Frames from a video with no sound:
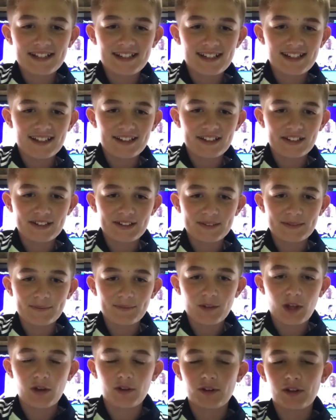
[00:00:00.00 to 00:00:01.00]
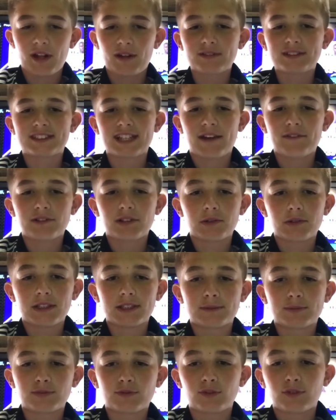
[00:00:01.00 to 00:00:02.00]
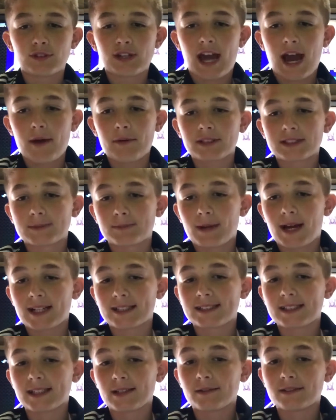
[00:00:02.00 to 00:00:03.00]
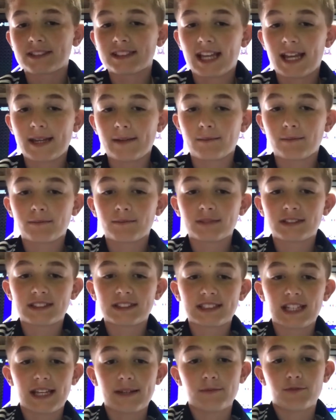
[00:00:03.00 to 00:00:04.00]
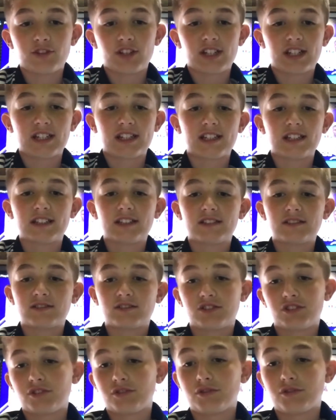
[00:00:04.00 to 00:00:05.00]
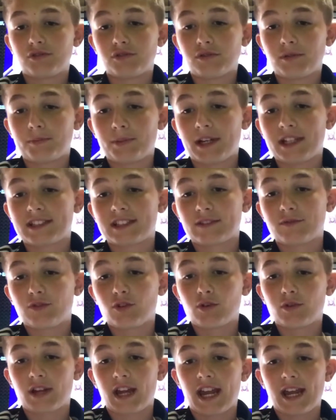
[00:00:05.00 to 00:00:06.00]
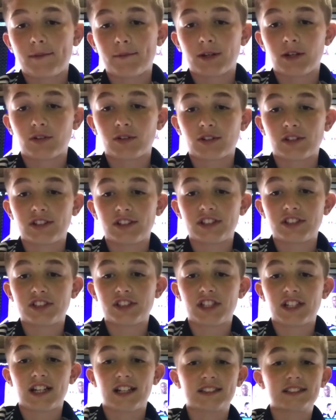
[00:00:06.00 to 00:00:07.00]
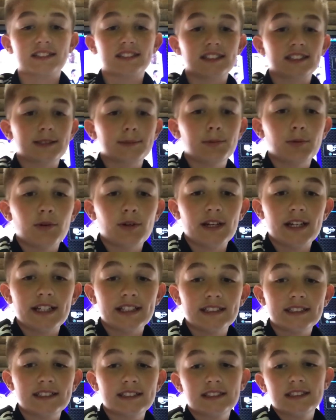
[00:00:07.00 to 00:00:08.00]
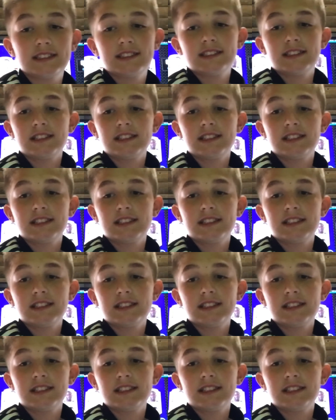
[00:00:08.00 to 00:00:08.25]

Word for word: Oh no, that was David Luiz before. Now it's Matip. Same thing. Played the full game and got a clean sheet. That's 6 points.